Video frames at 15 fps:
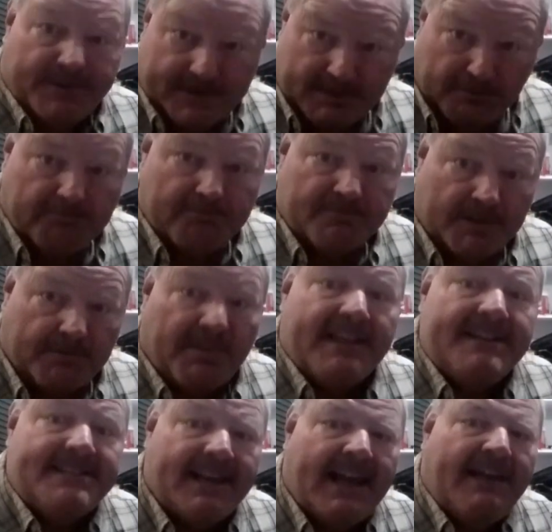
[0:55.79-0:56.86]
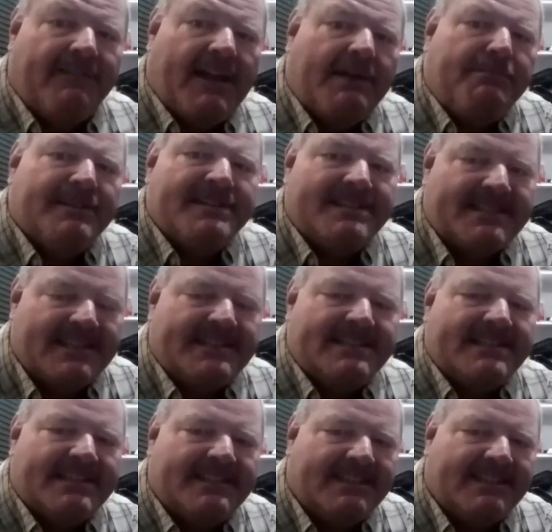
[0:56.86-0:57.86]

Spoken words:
some things that have happened since,